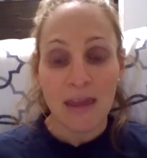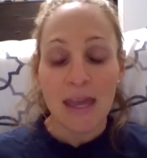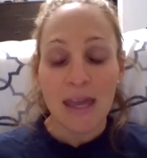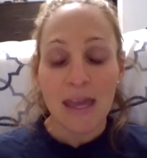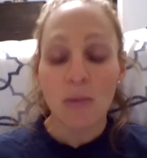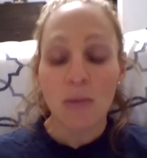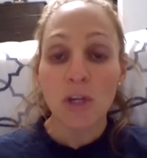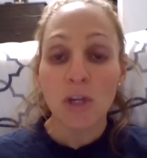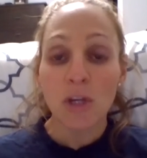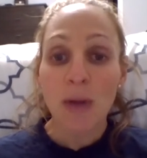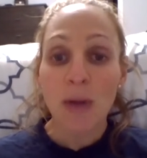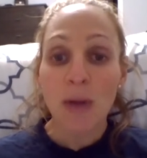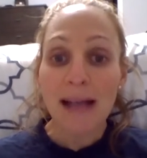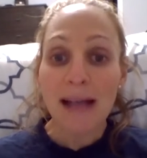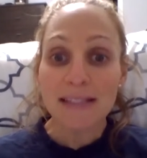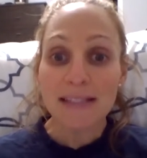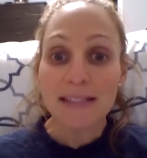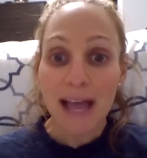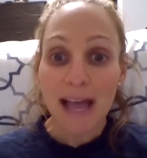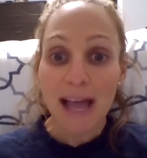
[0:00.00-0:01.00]
And when you
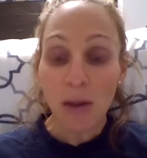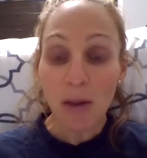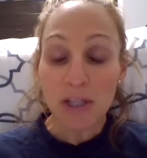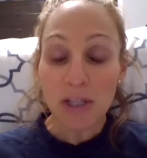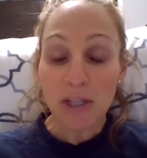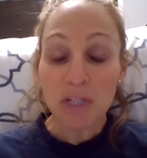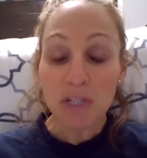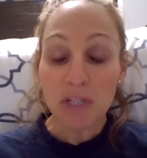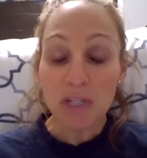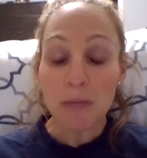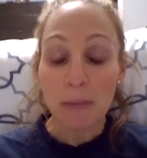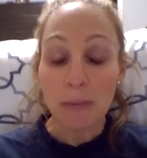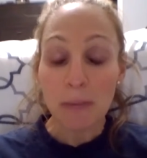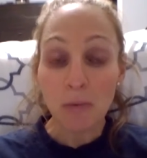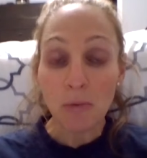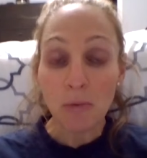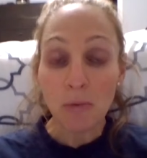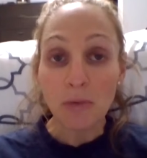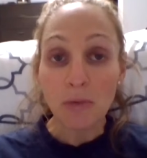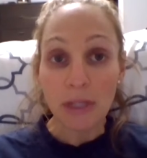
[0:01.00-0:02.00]
ask that question,
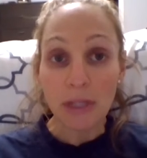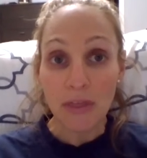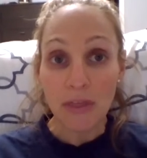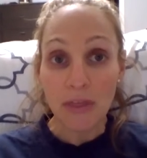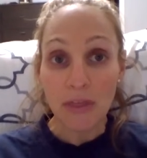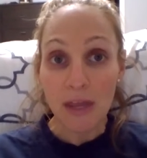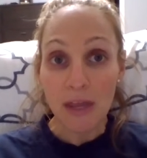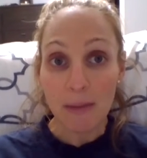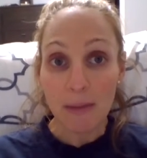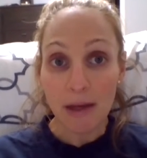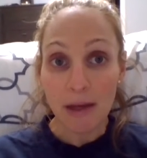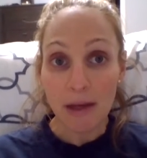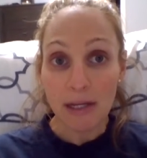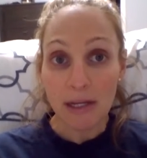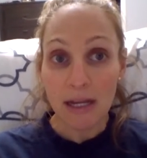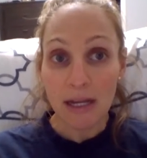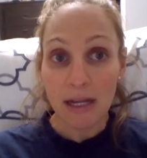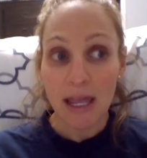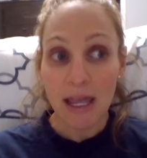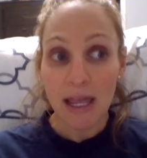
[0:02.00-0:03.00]
people really think about
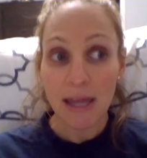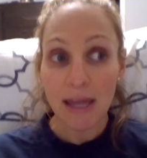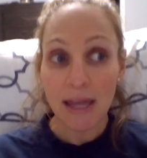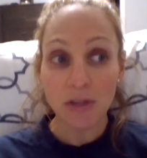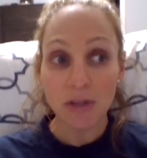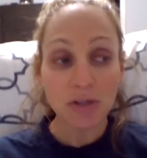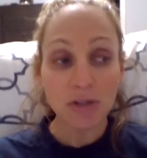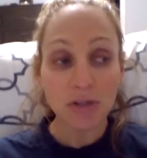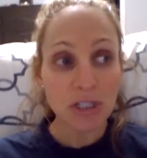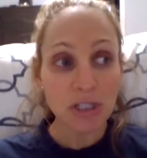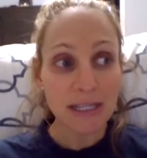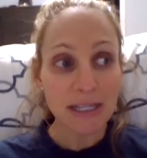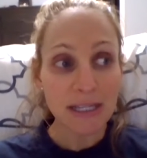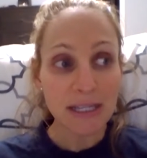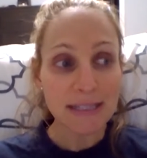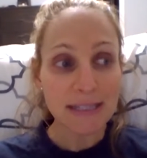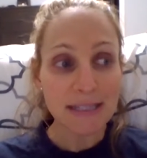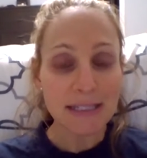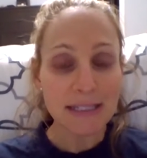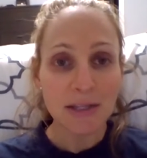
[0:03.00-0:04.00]
it. And usually
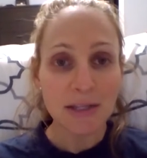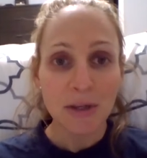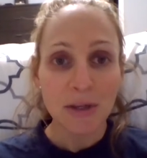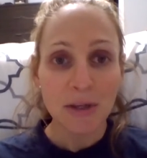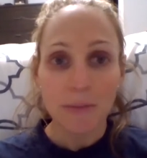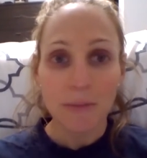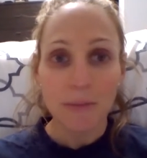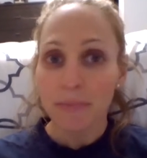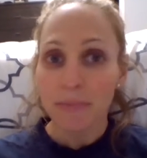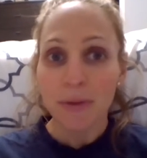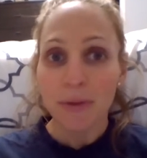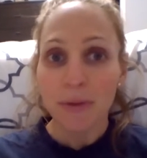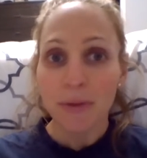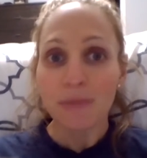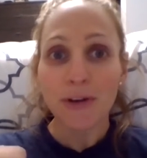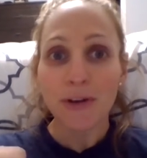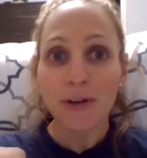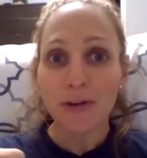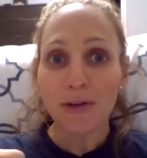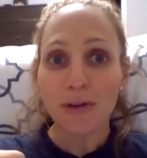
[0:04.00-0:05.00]
it's
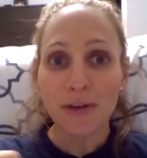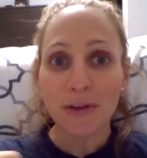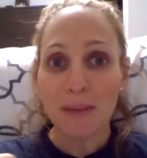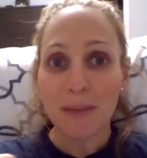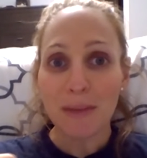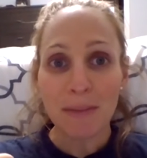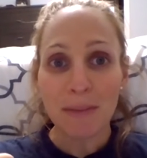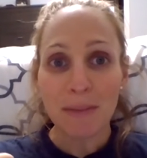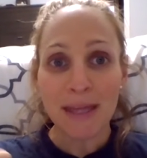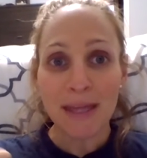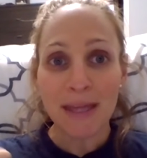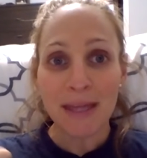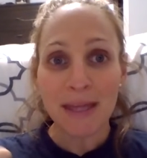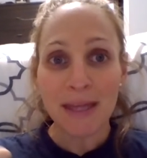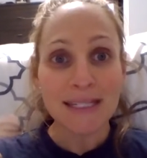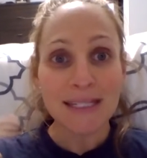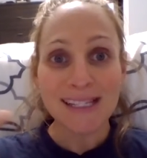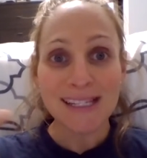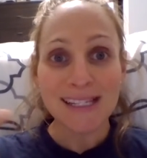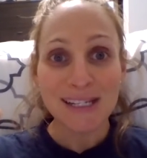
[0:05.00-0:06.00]
fear of commitment,
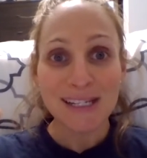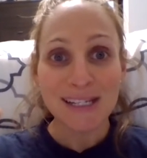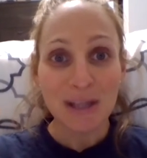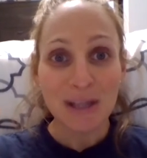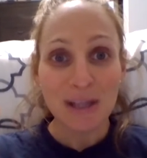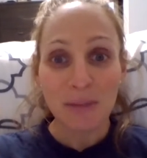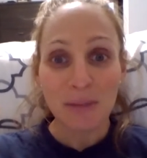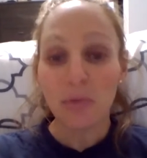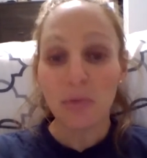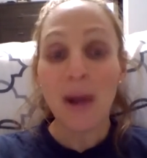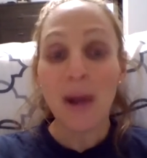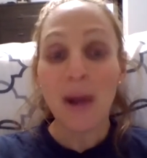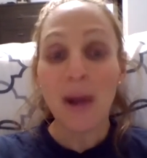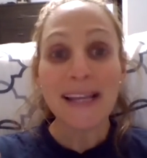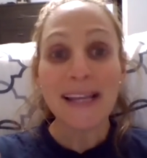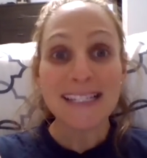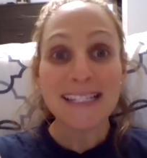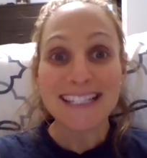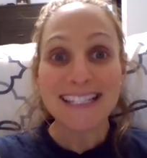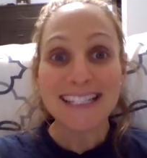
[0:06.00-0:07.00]

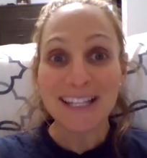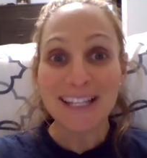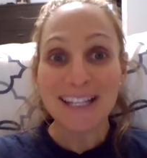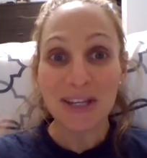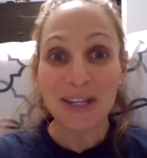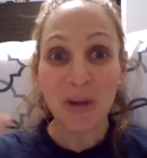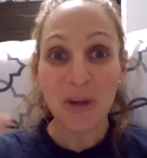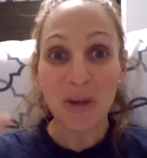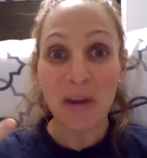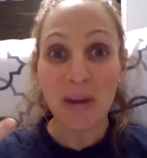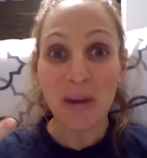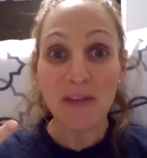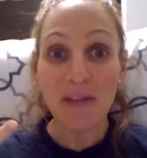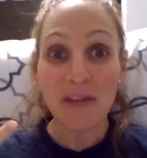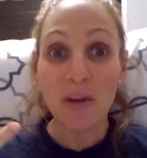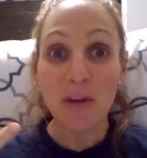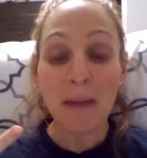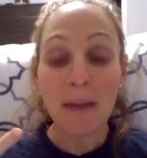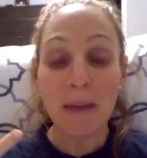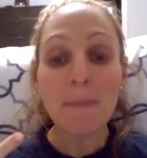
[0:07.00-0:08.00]
price, whatever
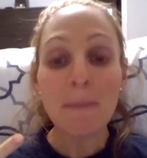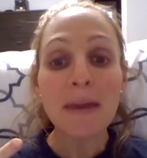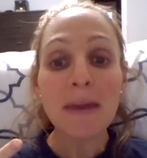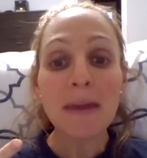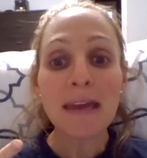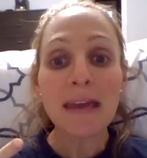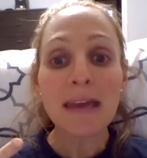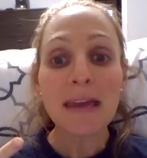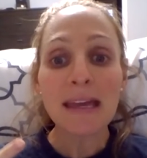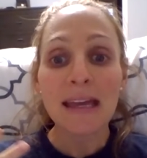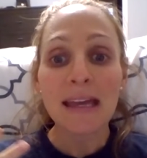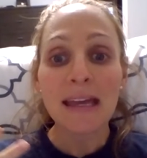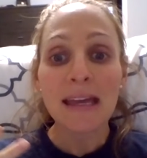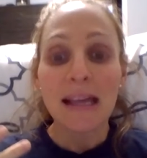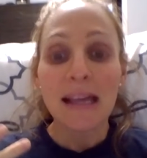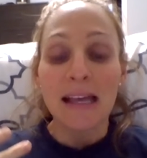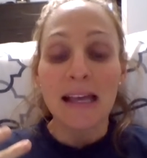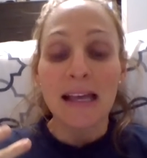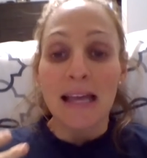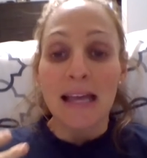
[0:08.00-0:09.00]
it might be.
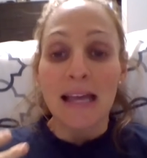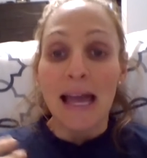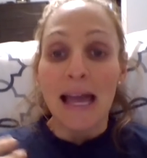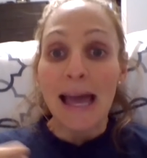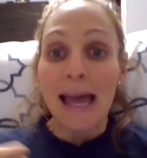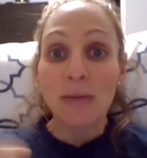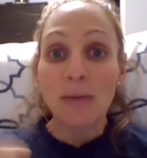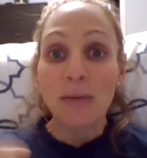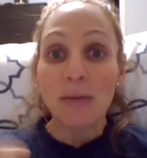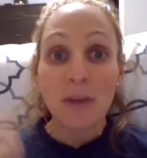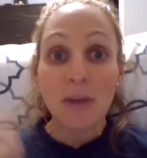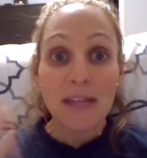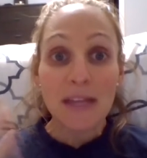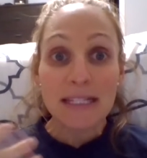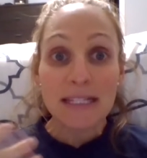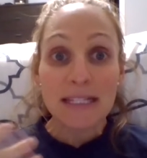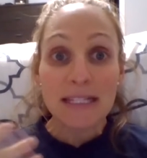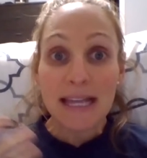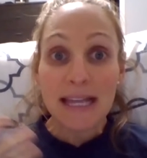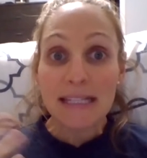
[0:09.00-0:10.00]
And when they
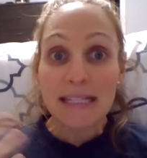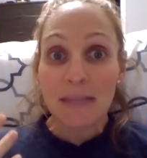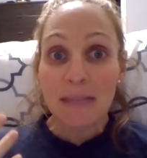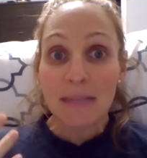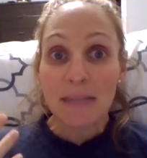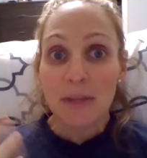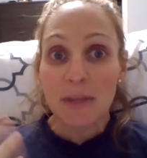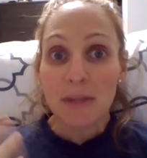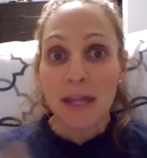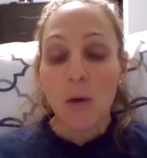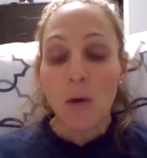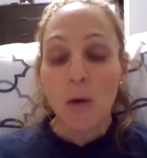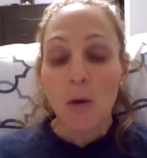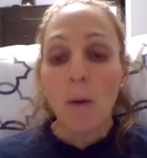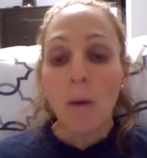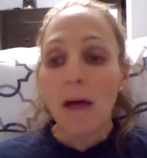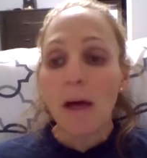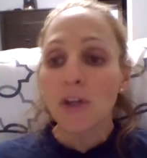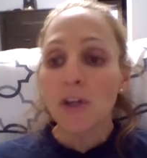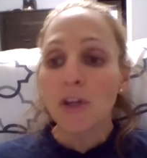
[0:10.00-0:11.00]
say something like,
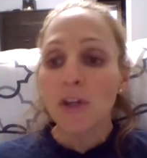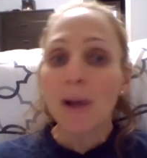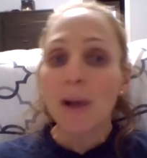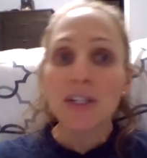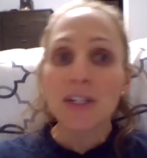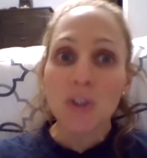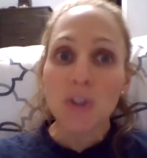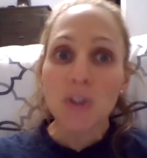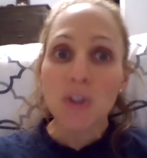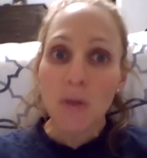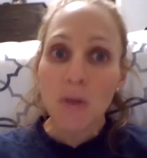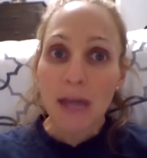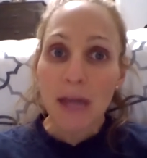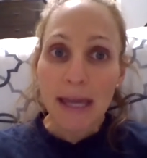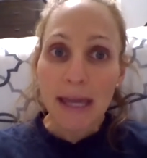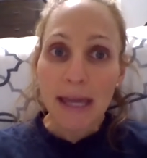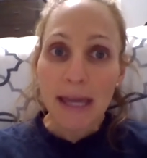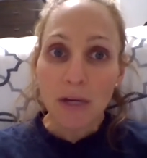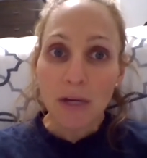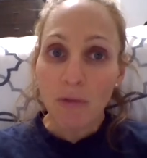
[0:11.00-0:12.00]
well, I just don't think I
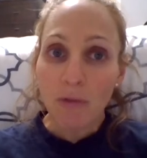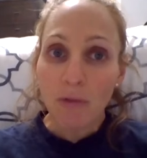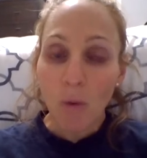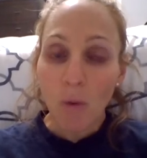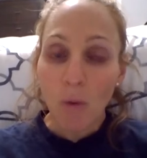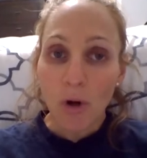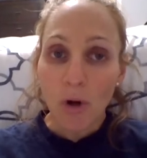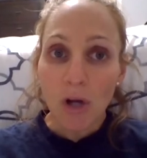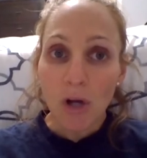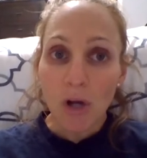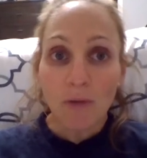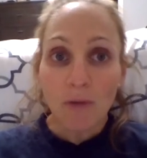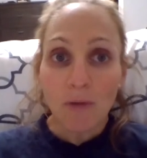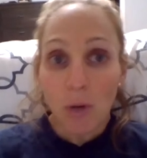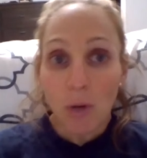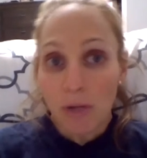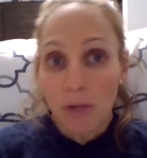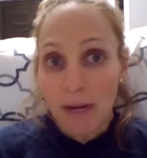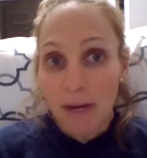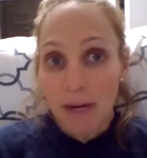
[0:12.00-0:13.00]
can afford
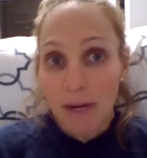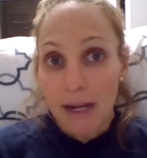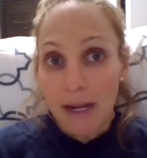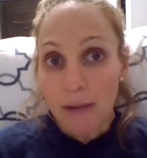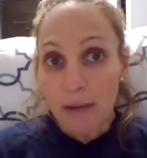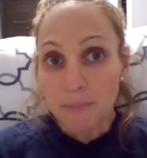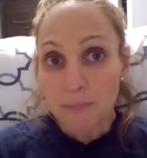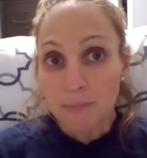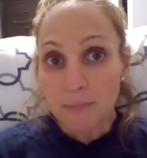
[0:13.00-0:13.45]
it right now,